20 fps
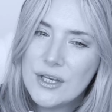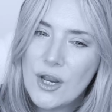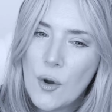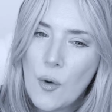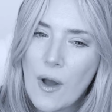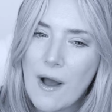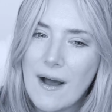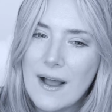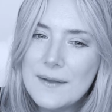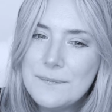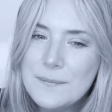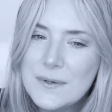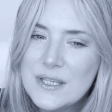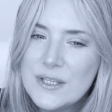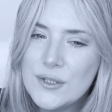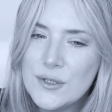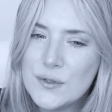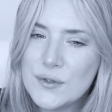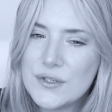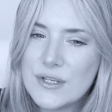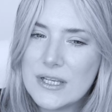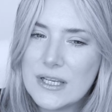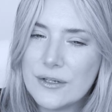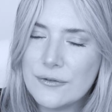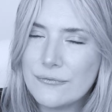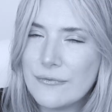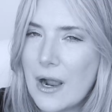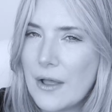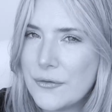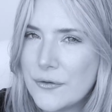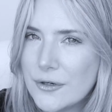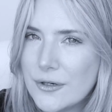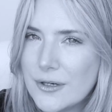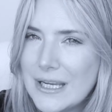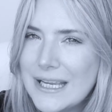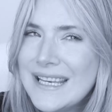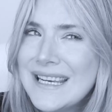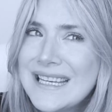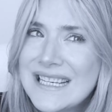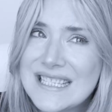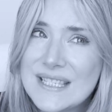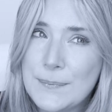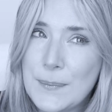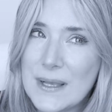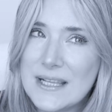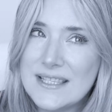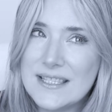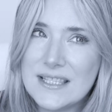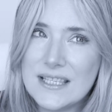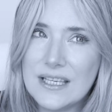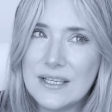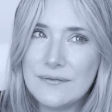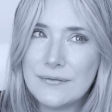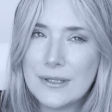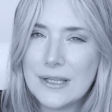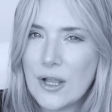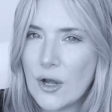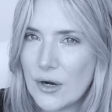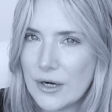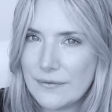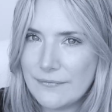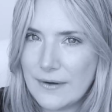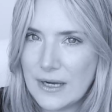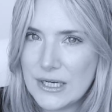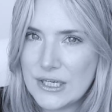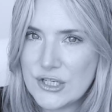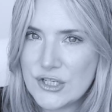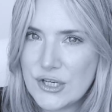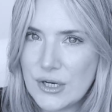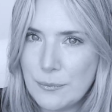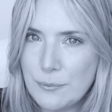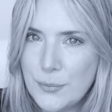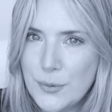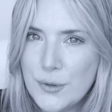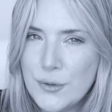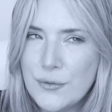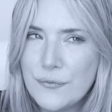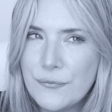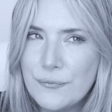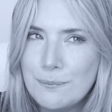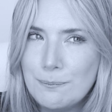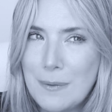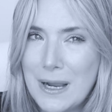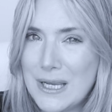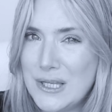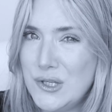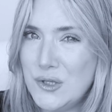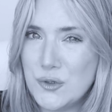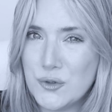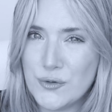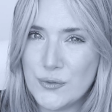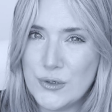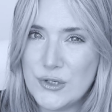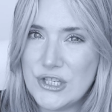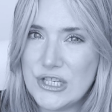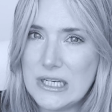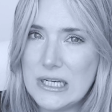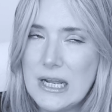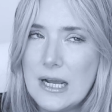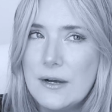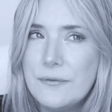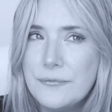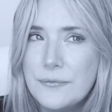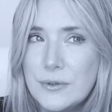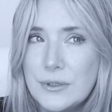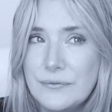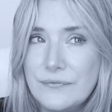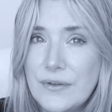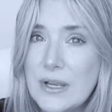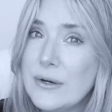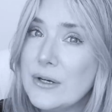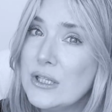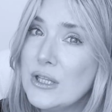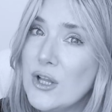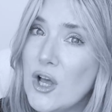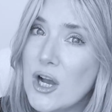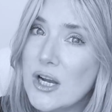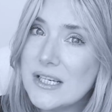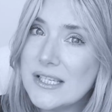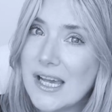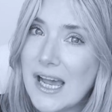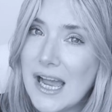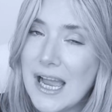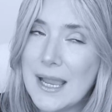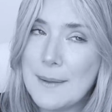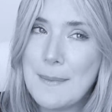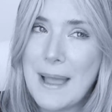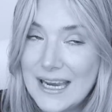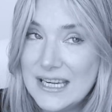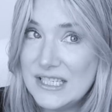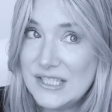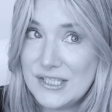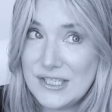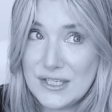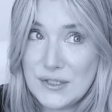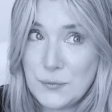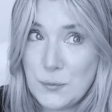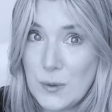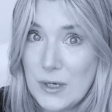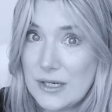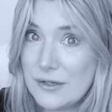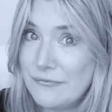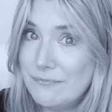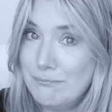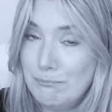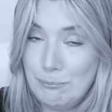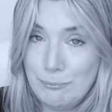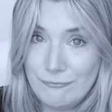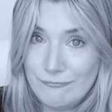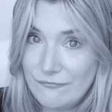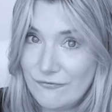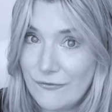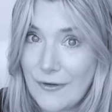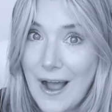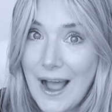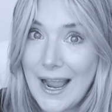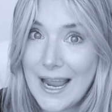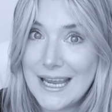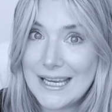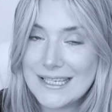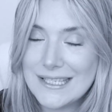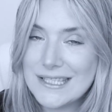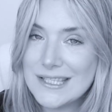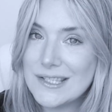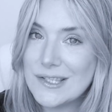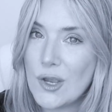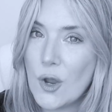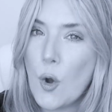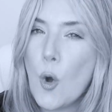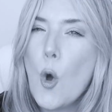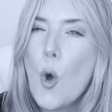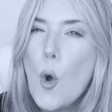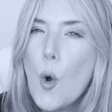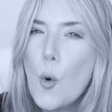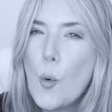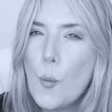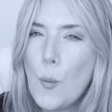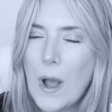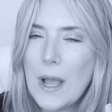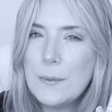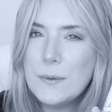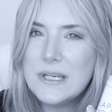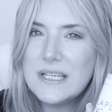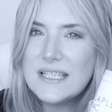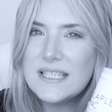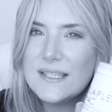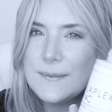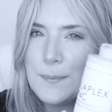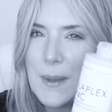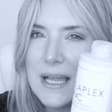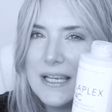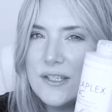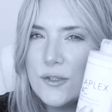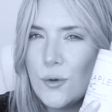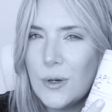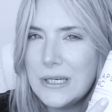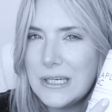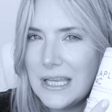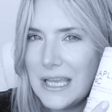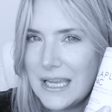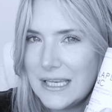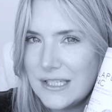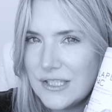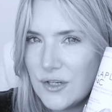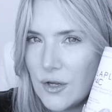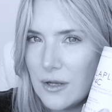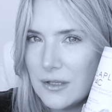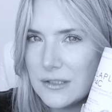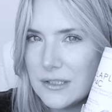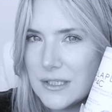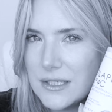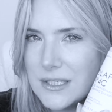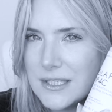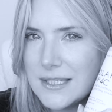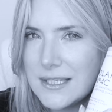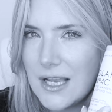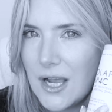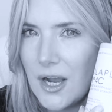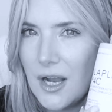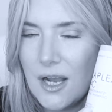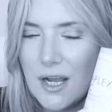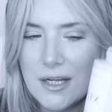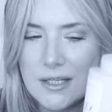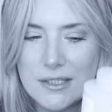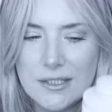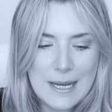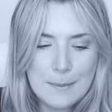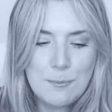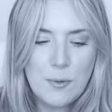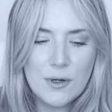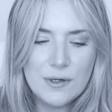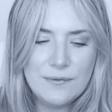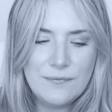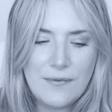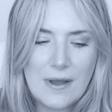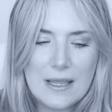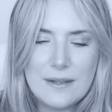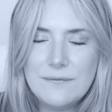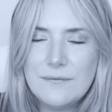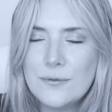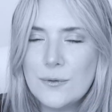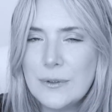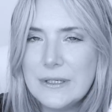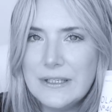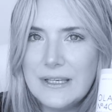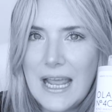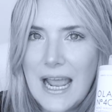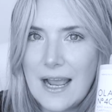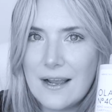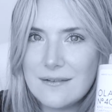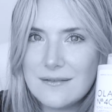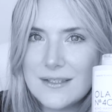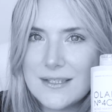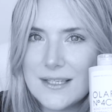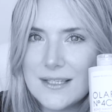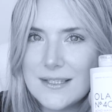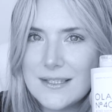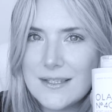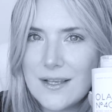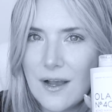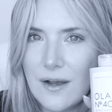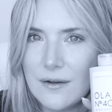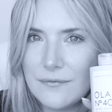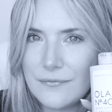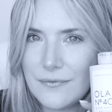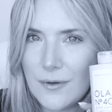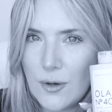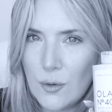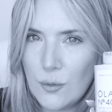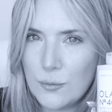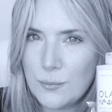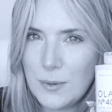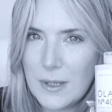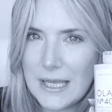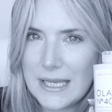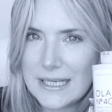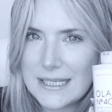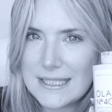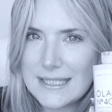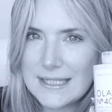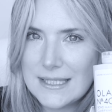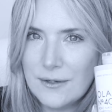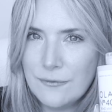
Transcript: know, I've been using a rather inexpensive clarifying shampoo by Neutrogena for a very long time and it does work fine. So why would I spend $28 on 8.5 fluid ounces of Olaplex